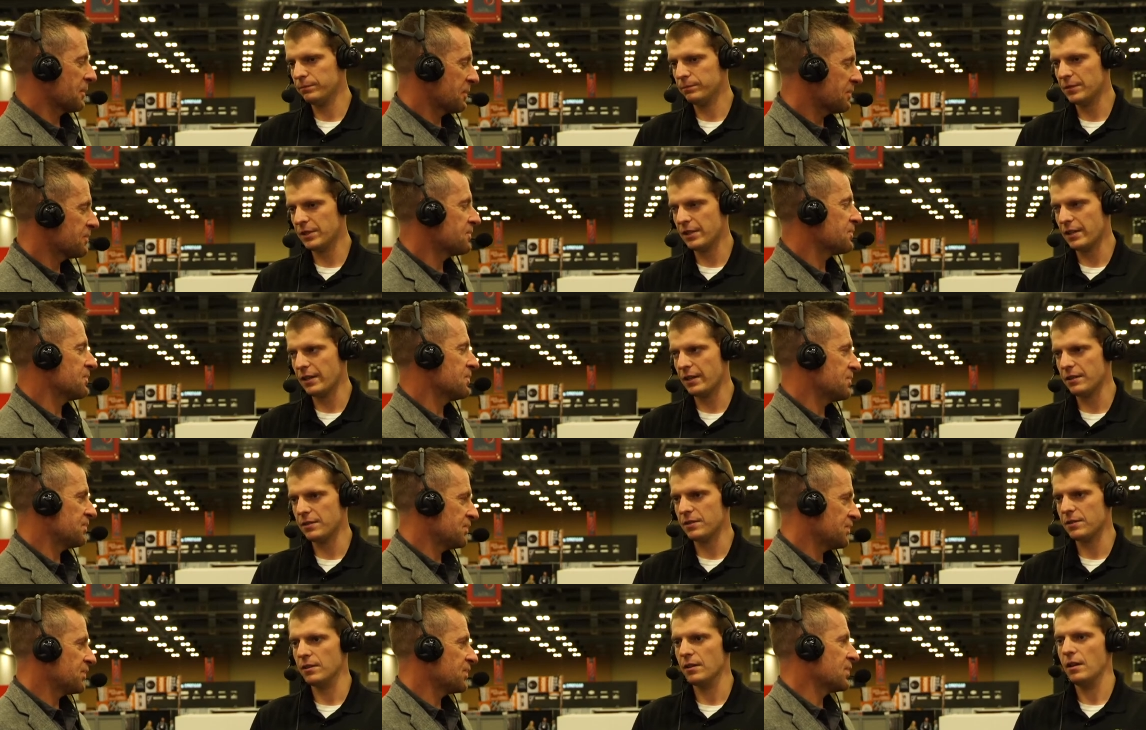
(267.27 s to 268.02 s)

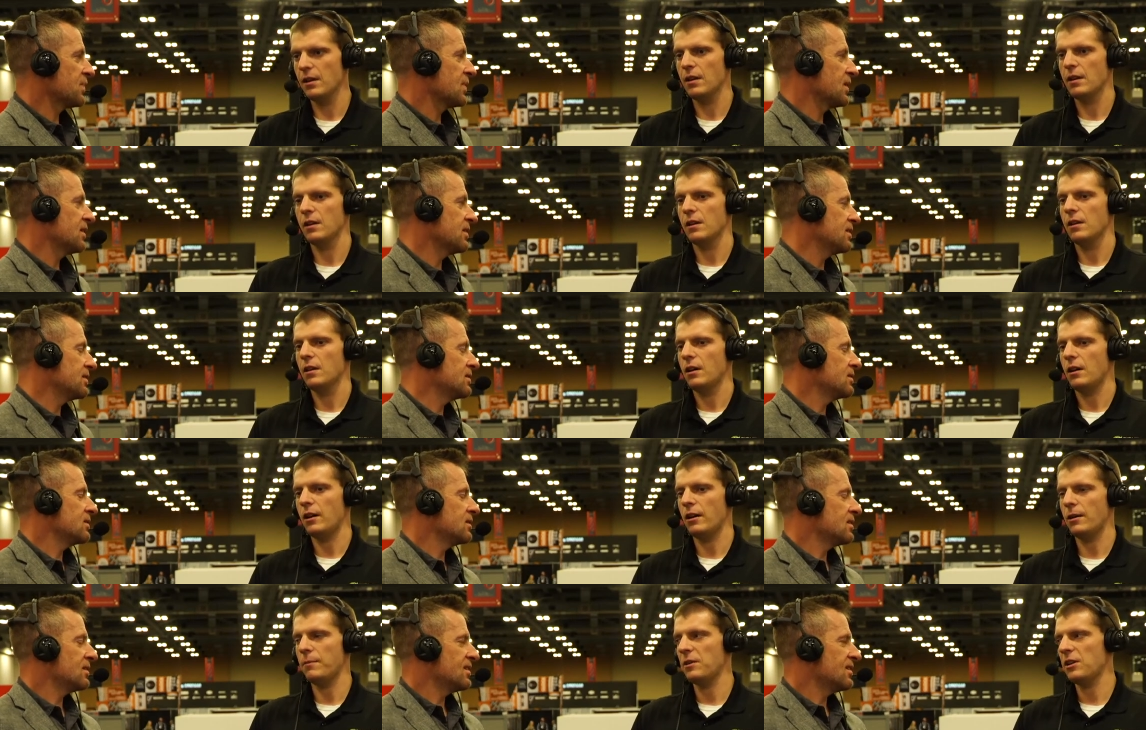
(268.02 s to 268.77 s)
Speaker 1: sights
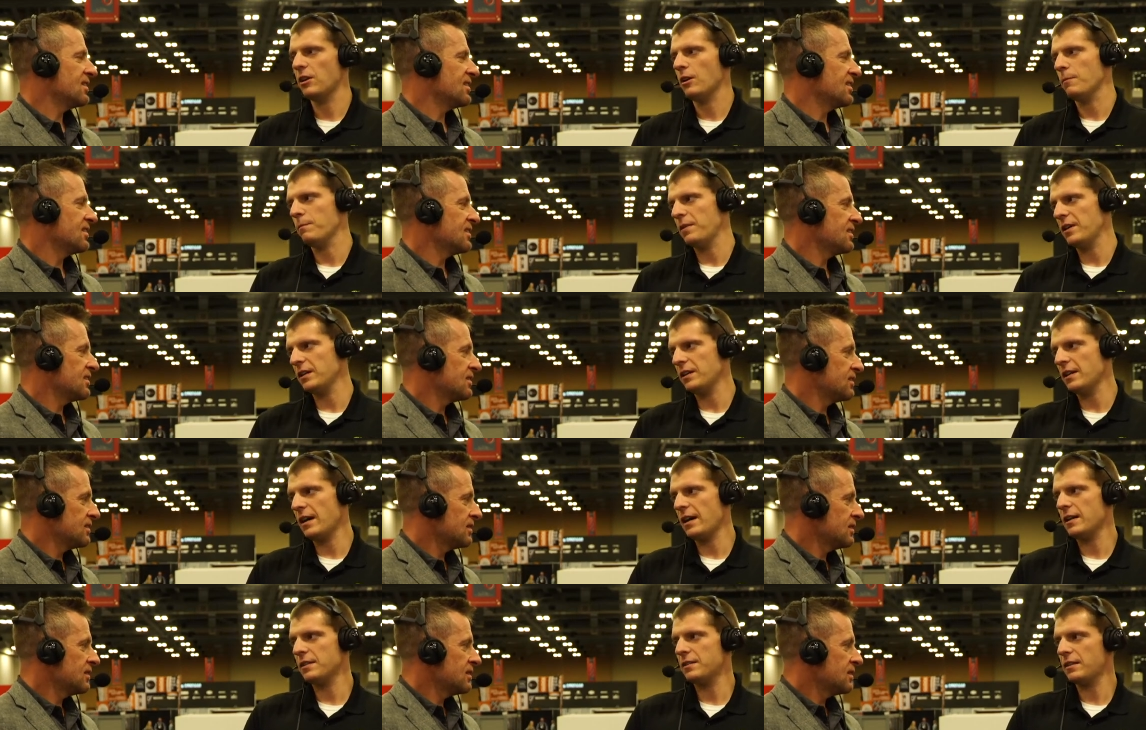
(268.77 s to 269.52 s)
in our big
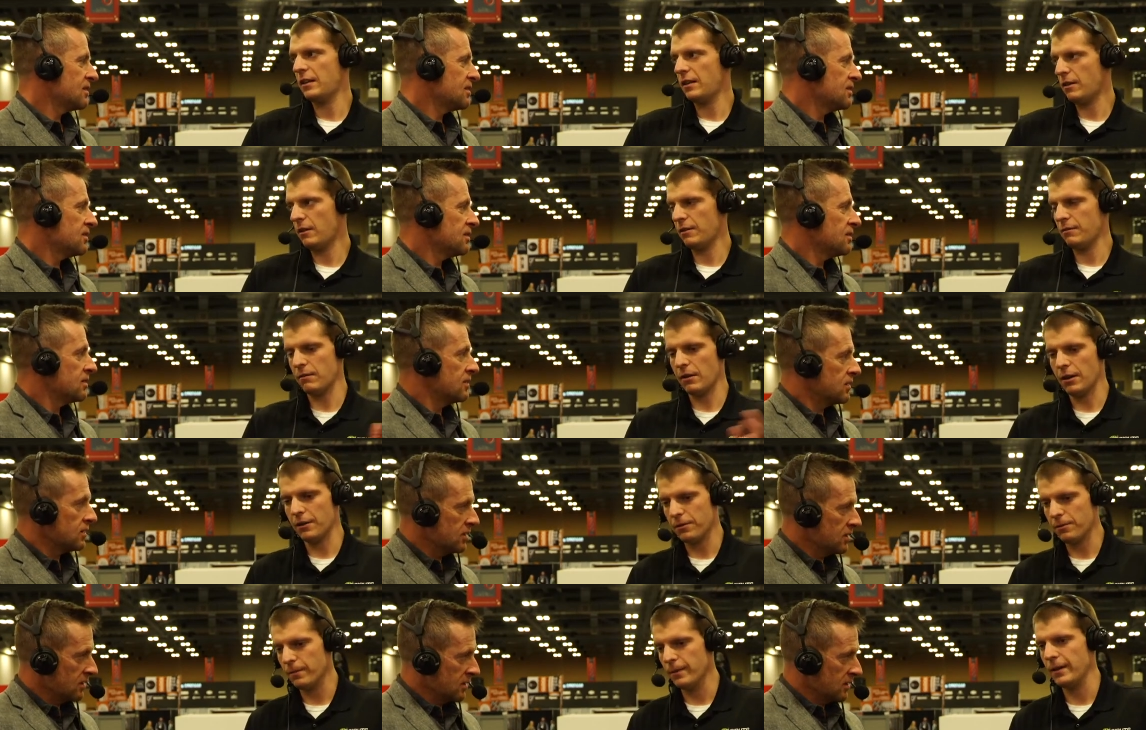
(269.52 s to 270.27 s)
dots and our
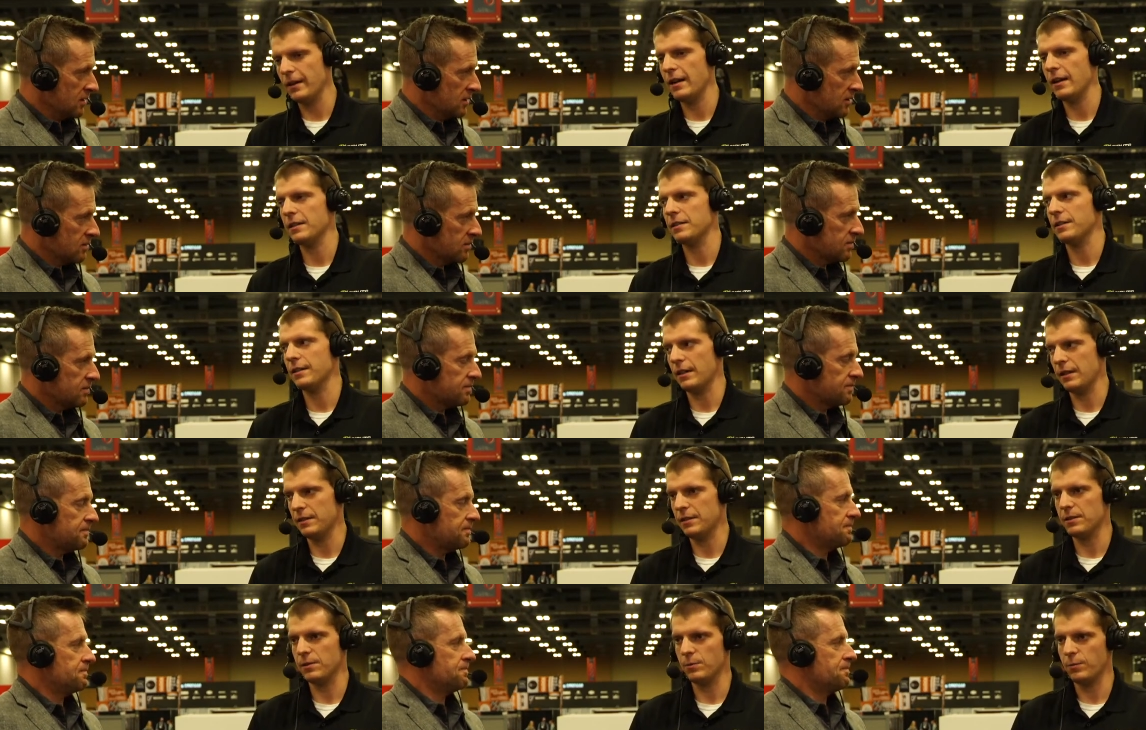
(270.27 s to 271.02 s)
3-dot
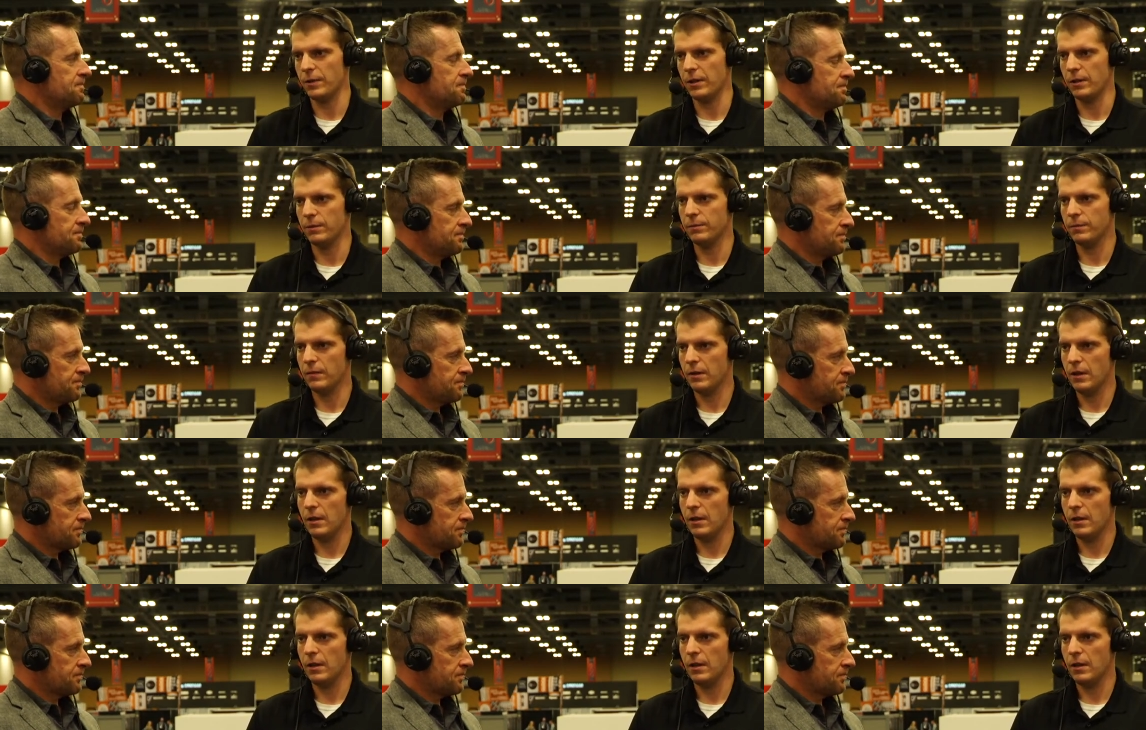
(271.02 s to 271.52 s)
sights as well.